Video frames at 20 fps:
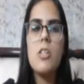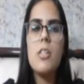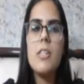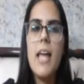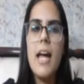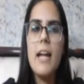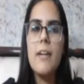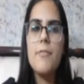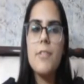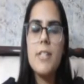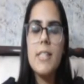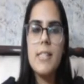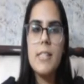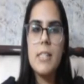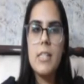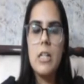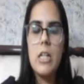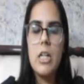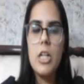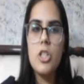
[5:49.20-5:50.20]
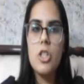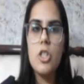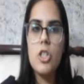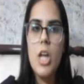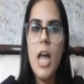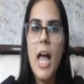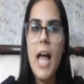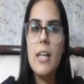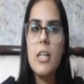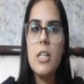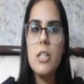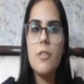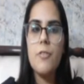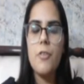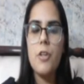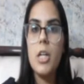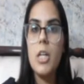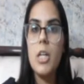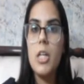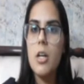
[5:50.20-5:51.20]
that was a challenge for
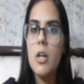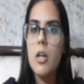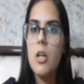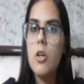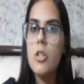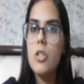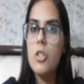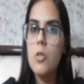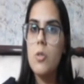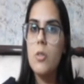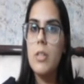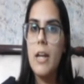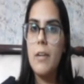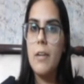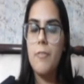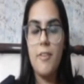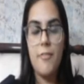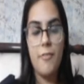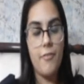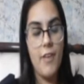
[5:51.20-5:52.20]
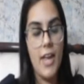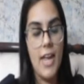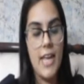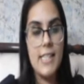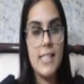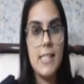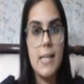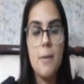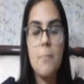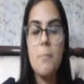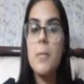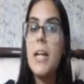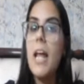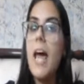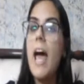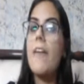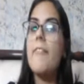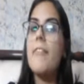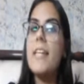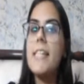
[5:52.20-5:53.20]
a year or so that we faced. But
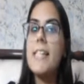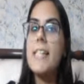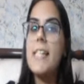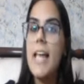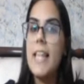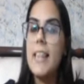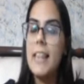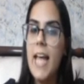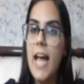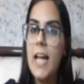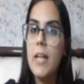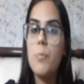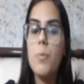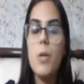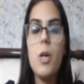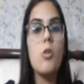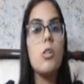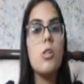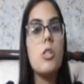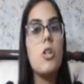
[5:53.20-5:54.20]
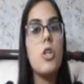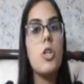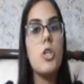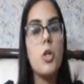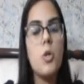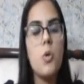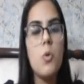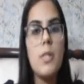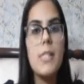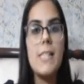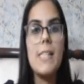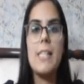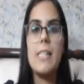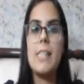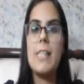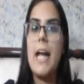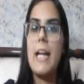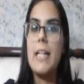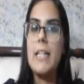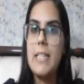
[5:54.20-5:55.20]
having said that, we also used
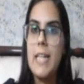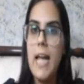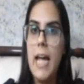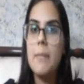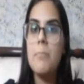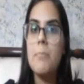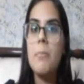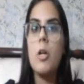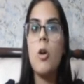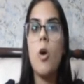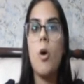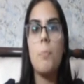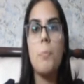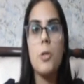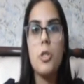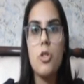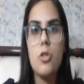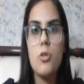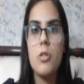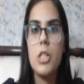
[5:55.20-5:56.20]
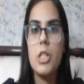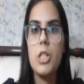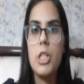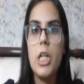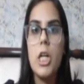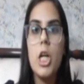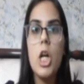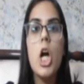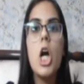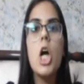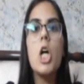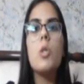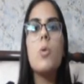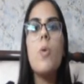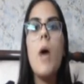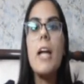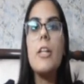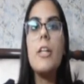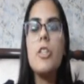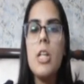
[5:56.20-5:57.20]
that time and opportunity to
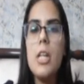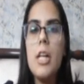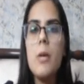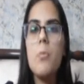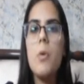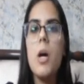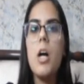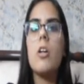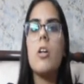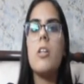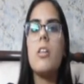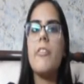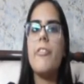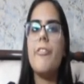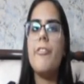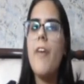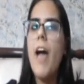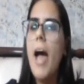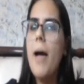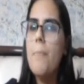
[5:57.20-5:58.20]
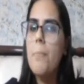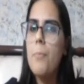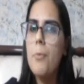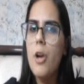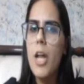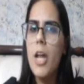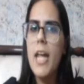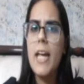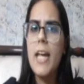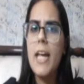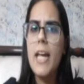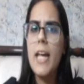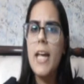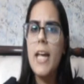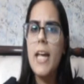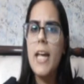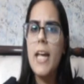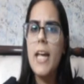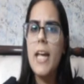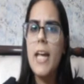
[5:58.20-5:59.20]
actually work on the fabric and
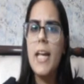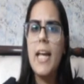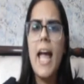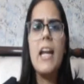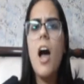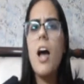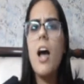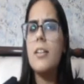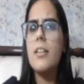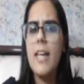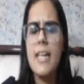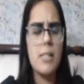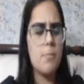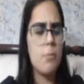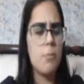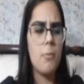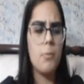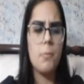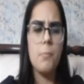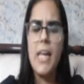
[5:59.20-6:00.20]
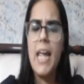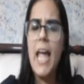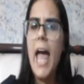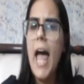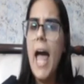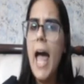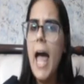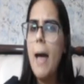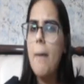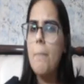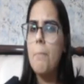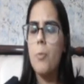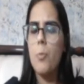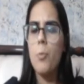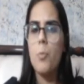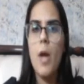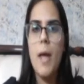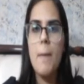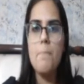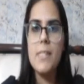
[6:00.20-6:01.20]
other things, probably app,
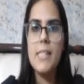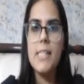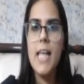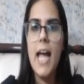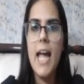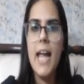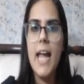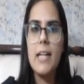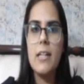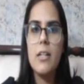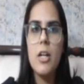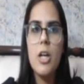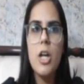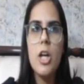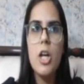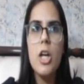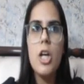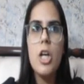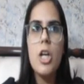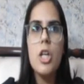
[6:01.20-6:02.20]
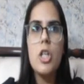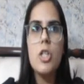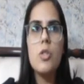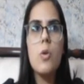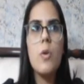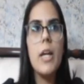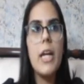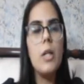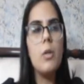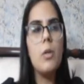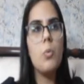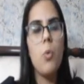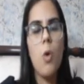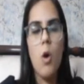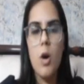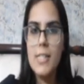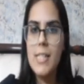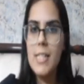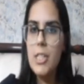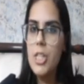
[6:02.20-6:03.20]
website. So it was
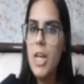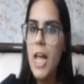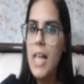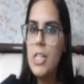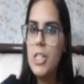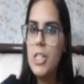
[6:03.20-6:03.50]
a challenge